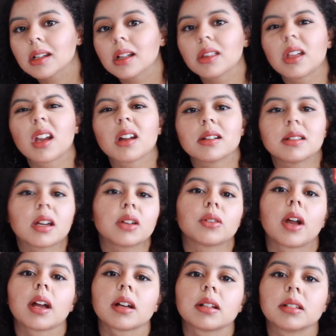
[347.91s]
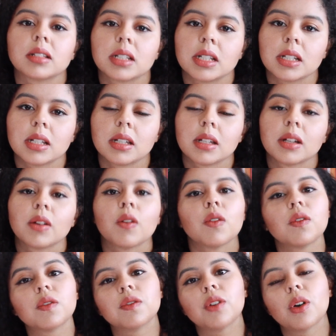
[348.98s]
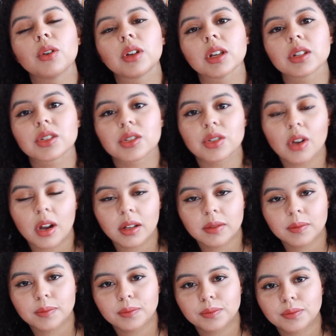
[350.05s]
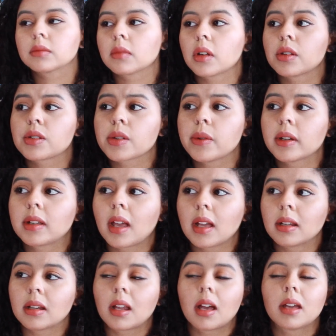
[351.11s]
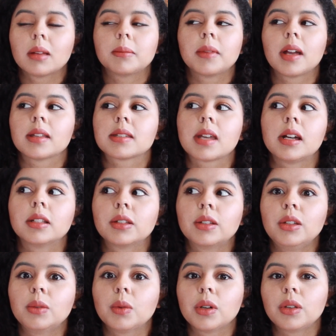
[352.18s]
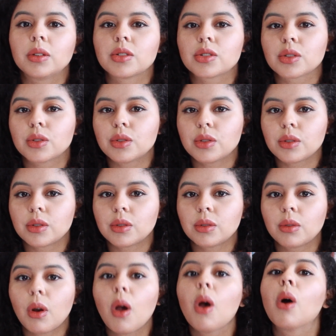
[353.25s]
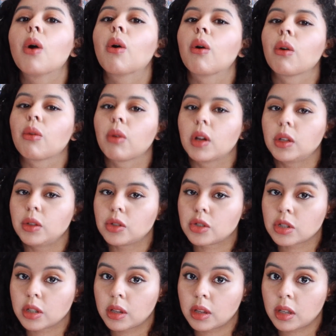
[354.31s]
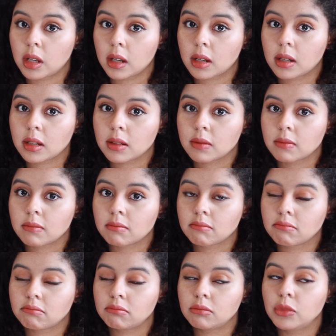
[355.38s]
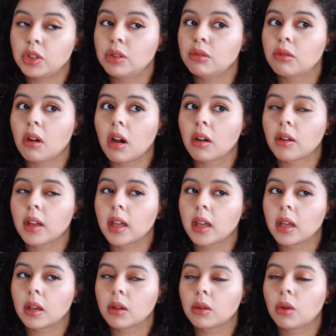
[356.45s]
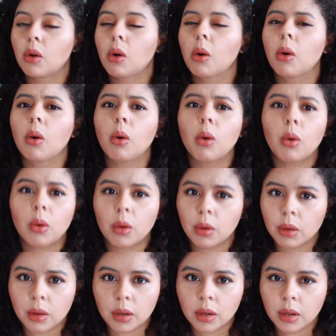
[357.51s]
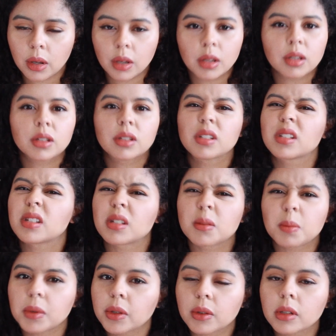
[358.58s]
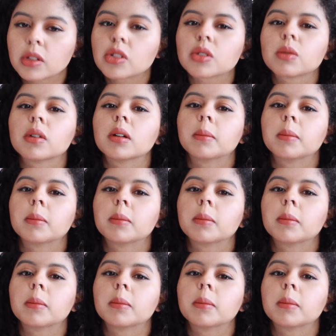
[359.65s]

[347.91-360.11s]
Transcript: they are directly focused on. So again, I am not telling you what you should do or what you should think. You are a whole spiritual